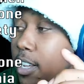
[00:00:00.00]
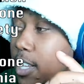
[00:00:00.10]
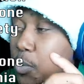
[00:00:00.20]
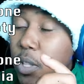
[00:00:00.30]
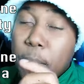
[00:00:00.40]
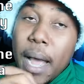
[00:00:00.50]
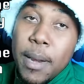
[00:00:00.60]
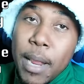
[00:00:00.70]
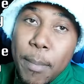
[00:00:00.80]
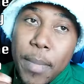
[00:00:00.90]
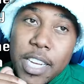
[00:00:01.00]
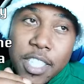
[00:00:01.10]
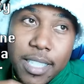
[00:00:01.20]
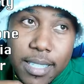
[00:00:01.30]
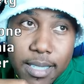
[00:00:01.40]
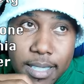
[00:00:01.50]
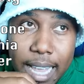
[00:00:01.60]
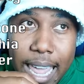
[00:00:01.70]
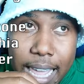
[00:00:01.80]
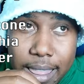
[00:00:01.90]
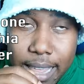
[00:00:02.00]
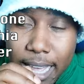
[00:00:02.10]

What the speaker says: is what the man mentioned in saying